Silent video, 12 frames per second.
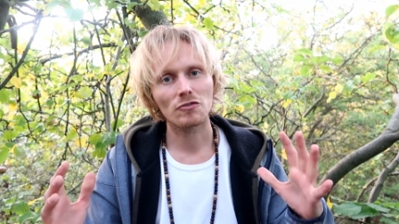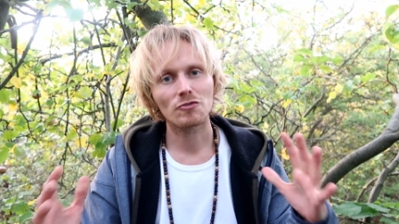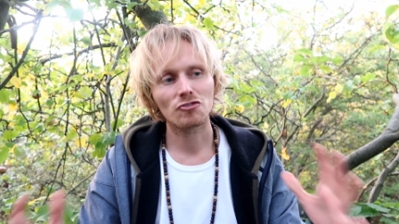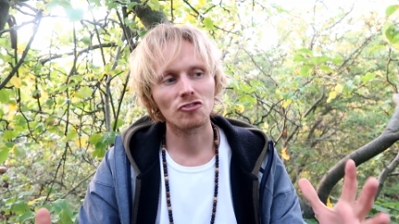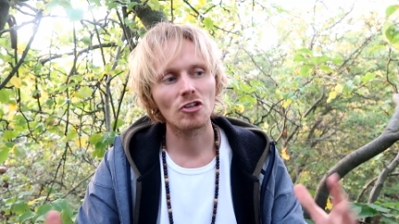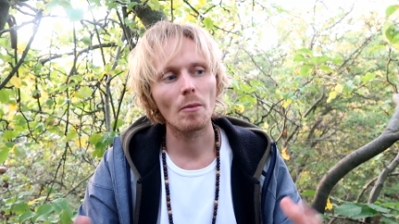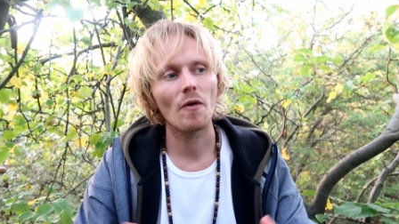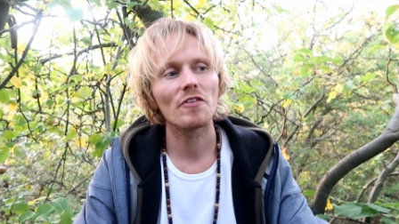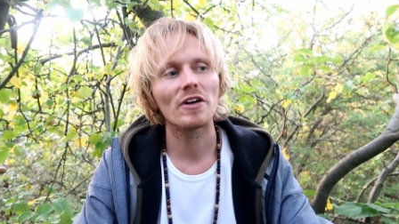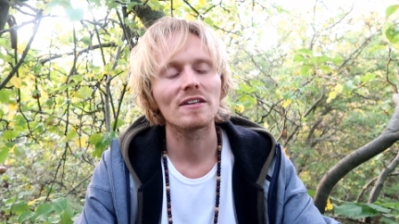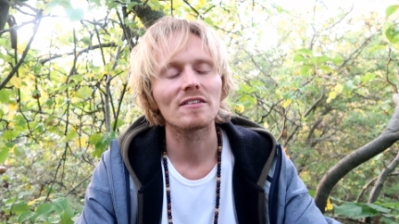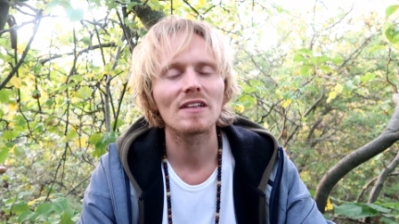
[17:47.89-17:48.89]
some of
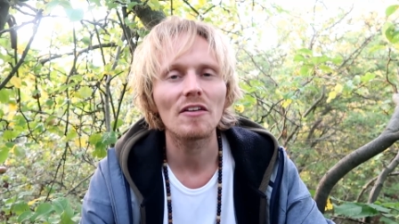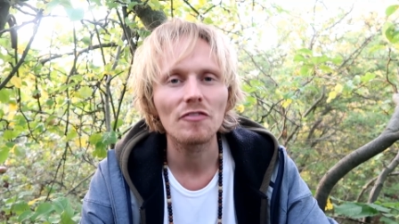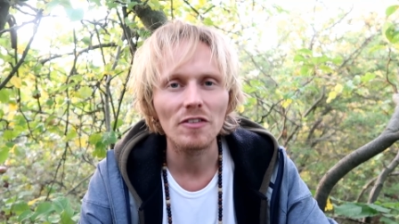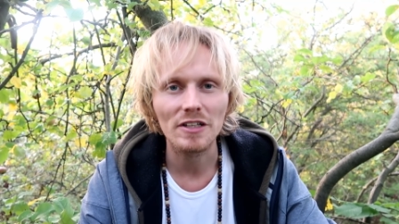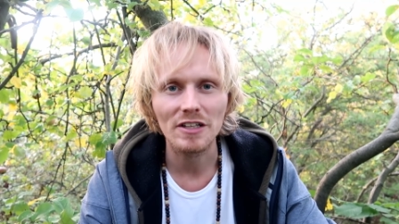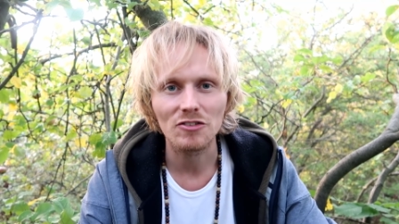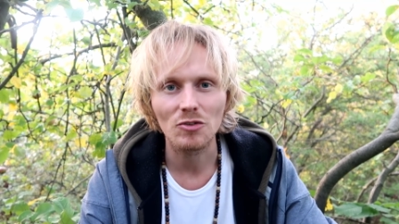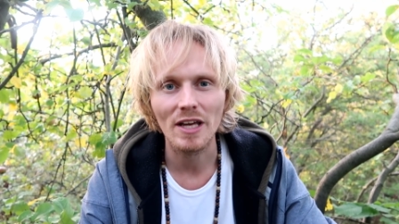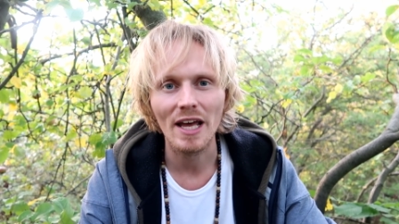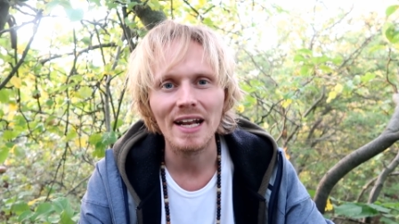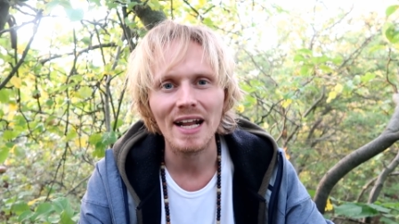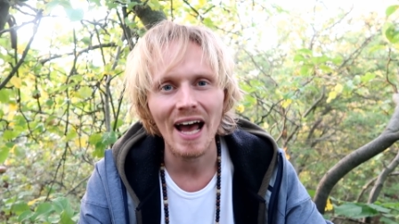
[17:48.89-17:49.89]
it is definitely to
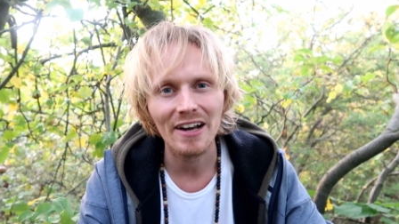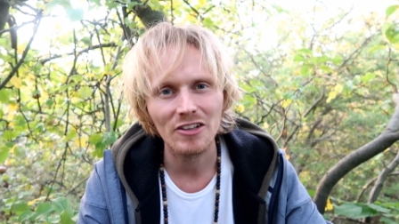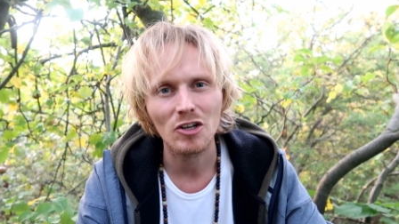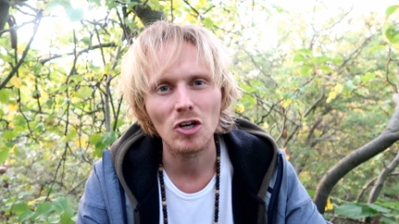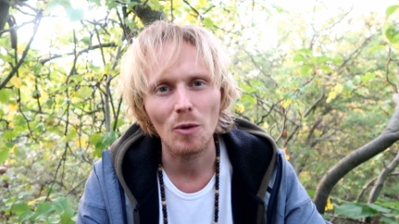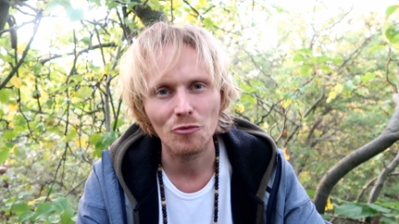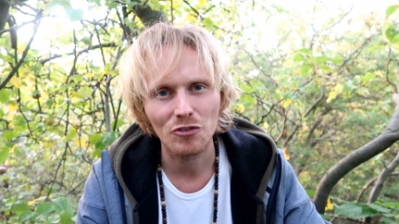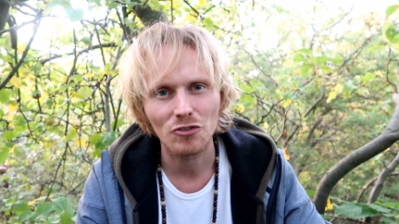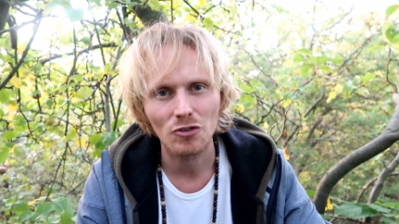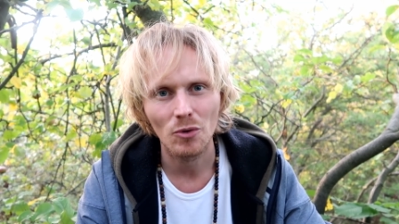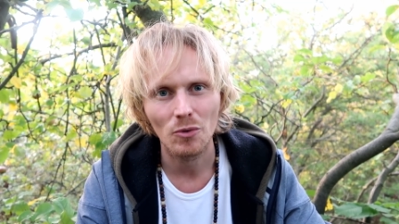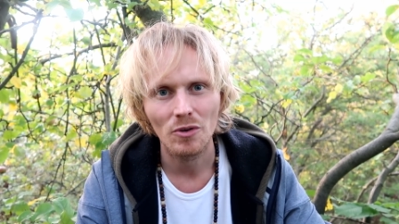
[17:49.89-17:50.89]
get out of your comfort
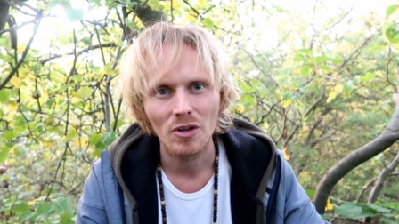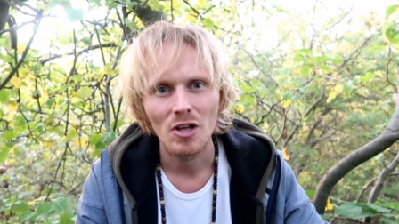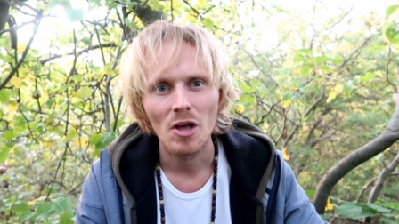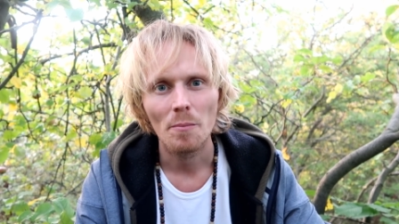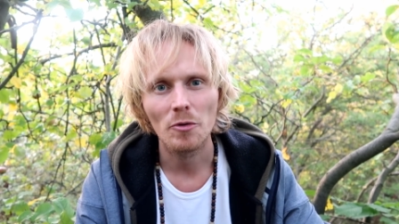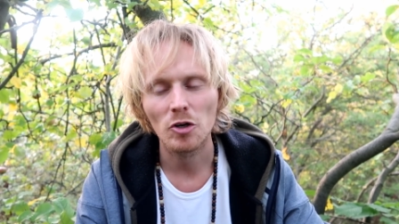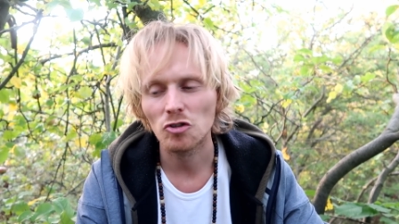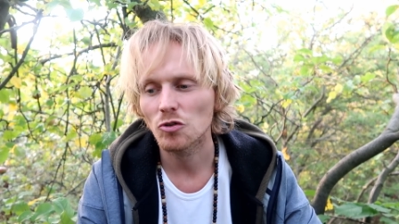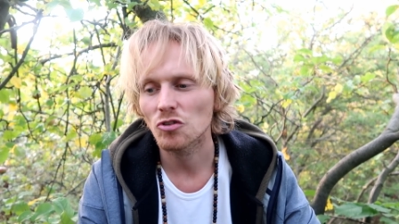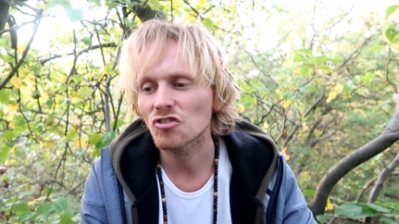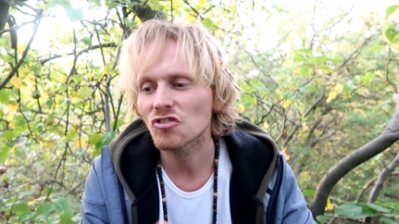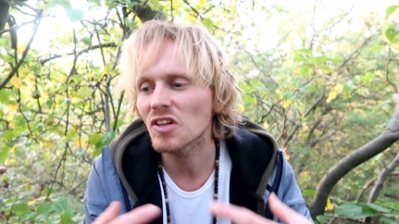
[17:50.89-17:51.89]
zone, because
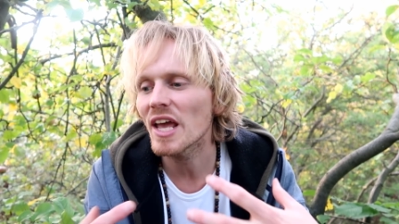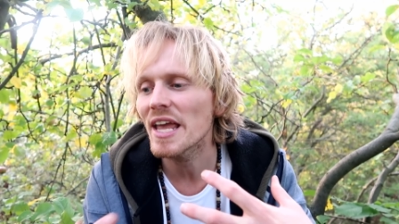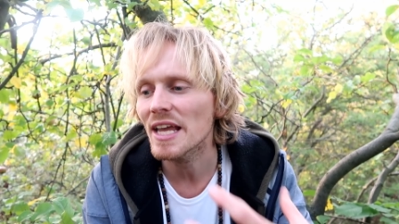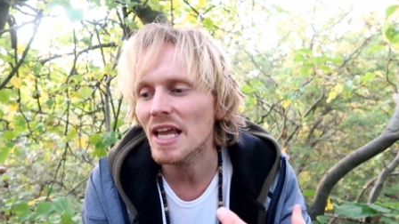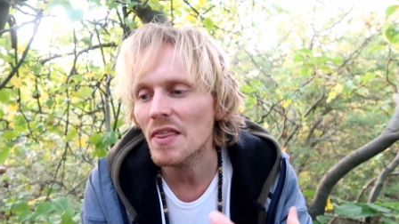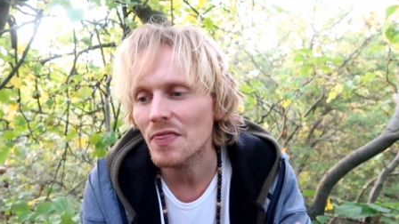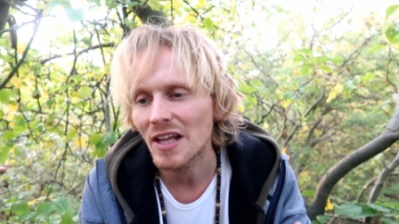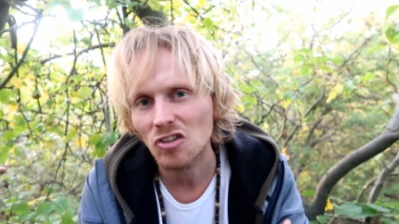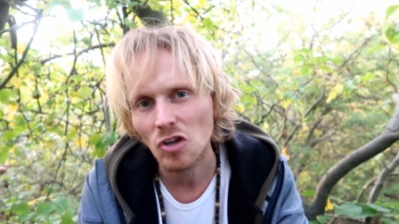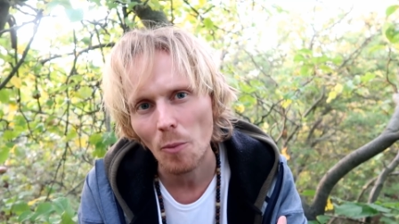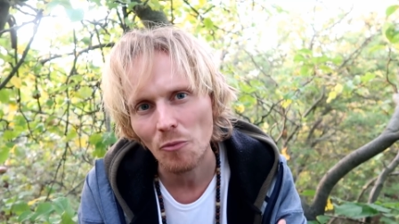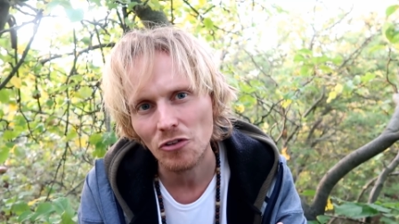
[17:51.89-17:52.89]
you're staying in that
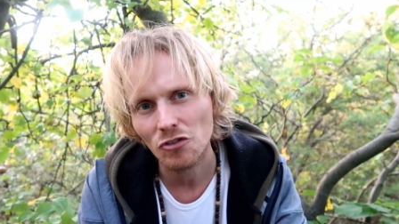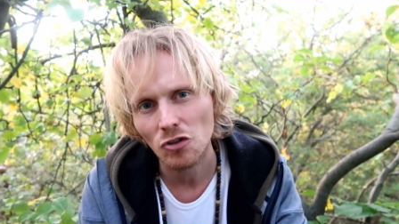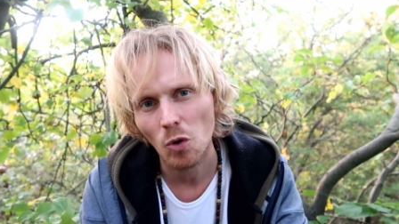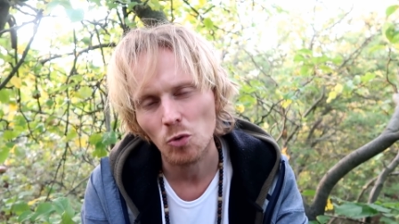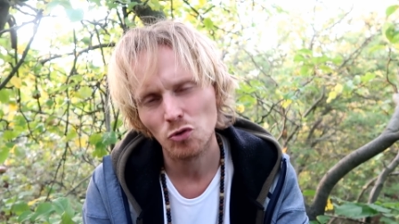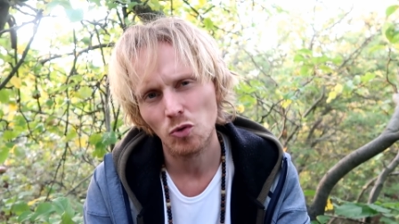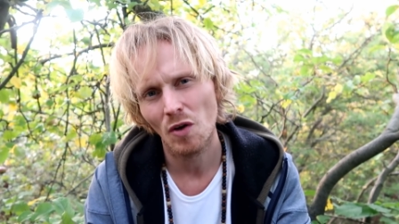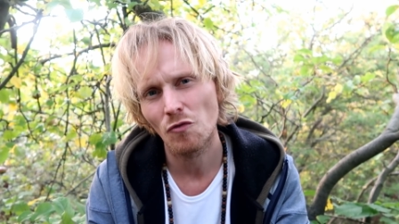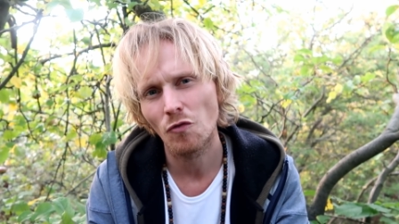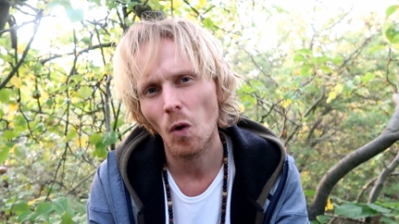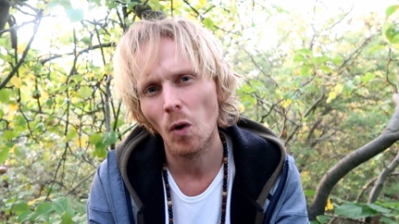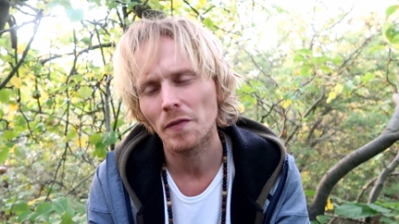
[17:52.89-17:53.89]
comfort zone to
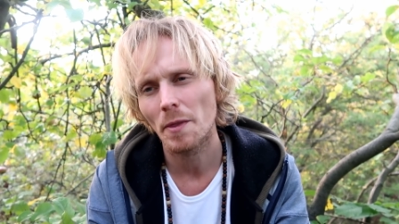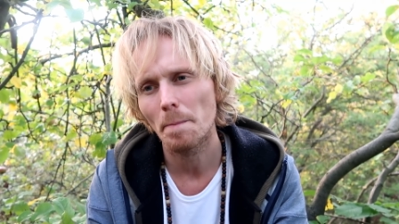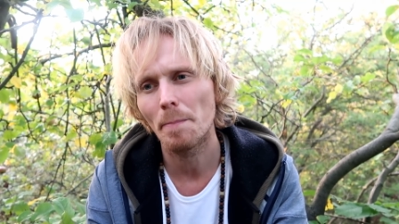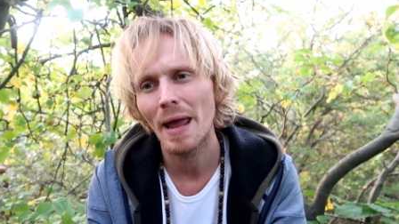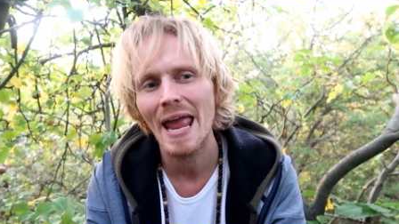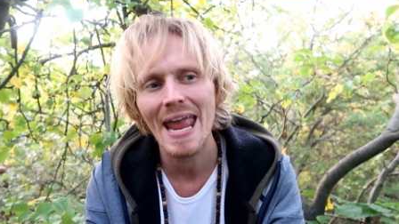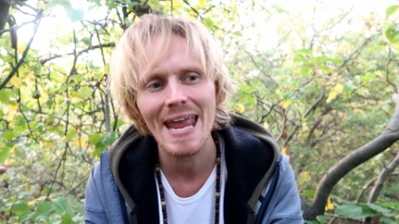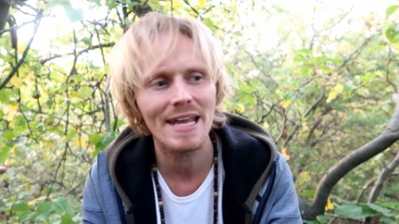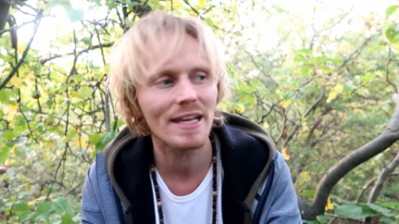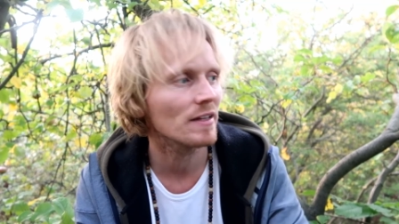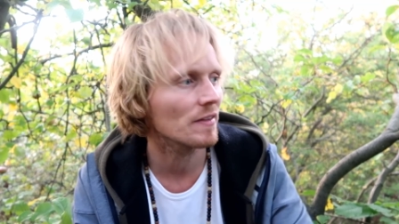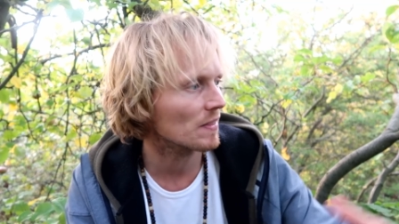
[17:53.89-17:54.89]
avoid the
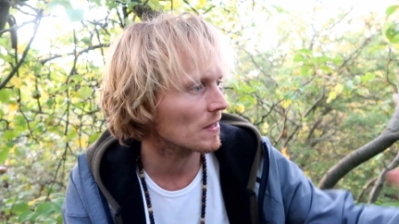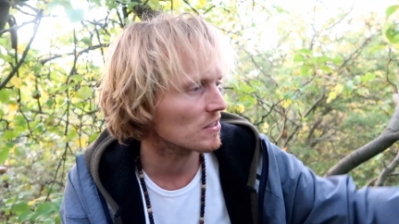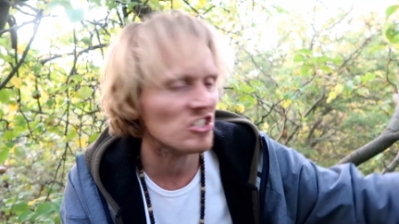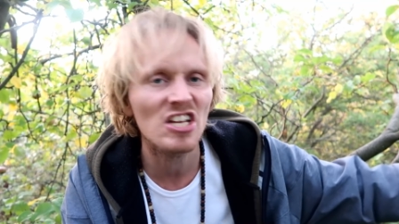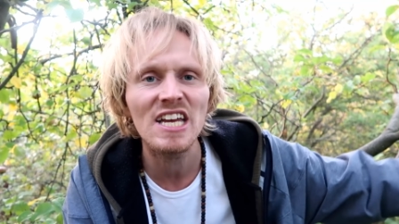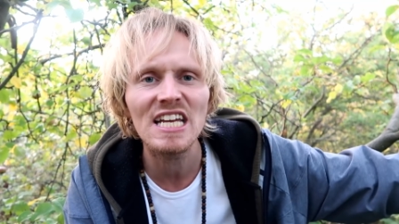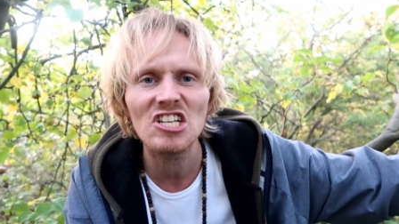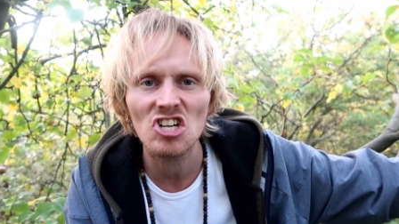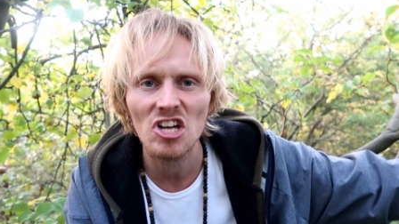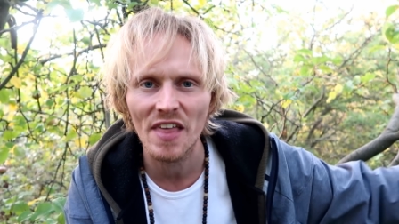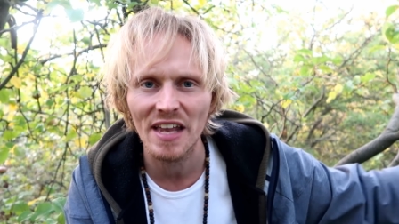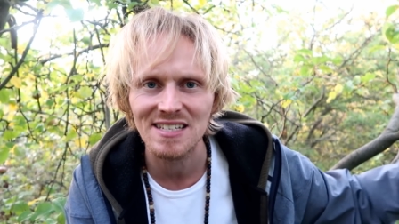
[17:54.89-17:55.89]
pain, the
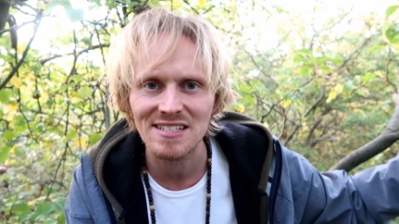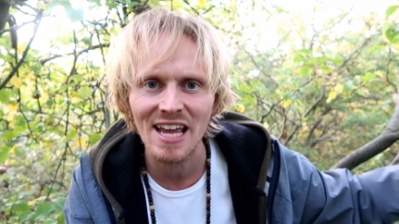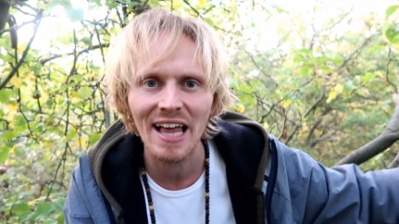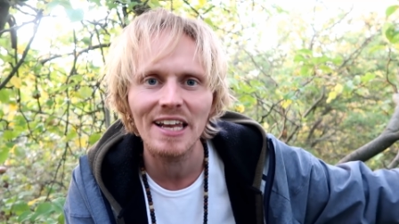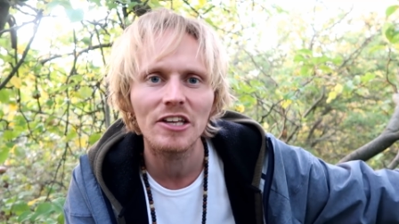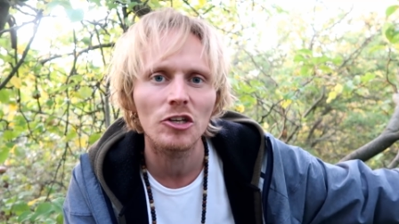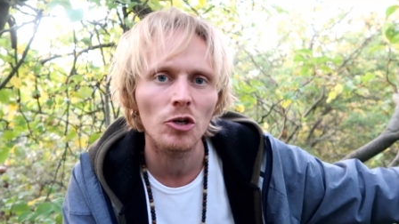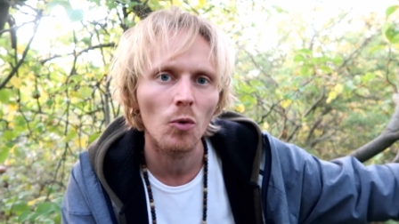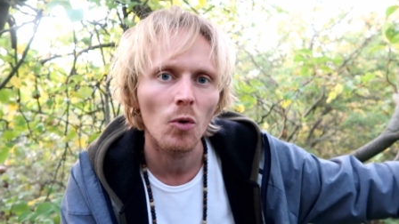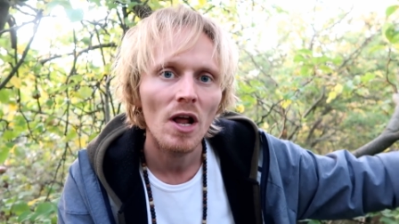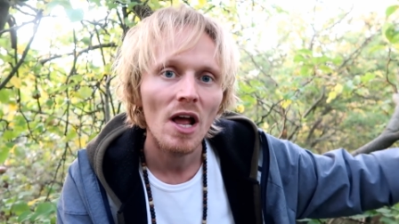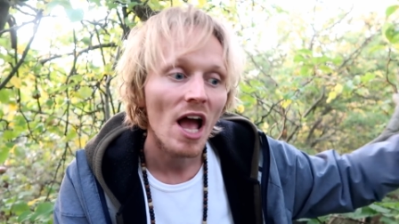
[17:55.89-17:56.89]
teacher that is telling
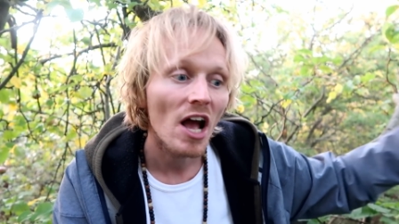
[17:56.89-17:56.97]
you,